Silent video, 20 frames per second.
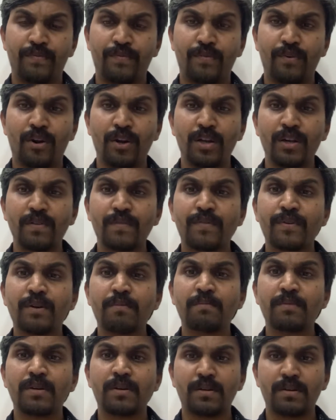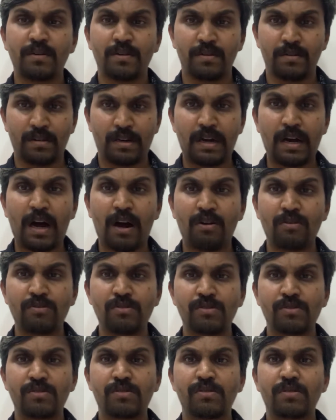falling from
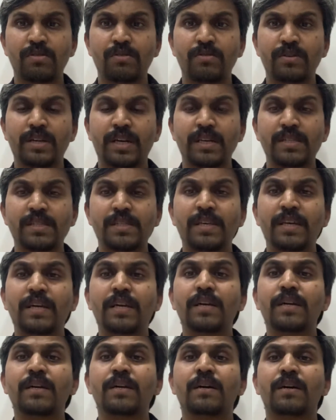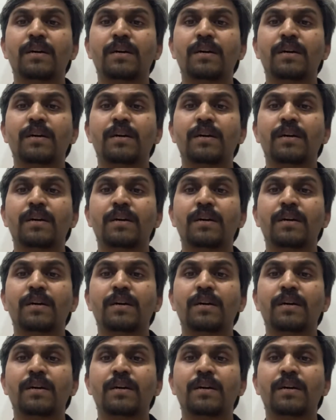clouds, we can see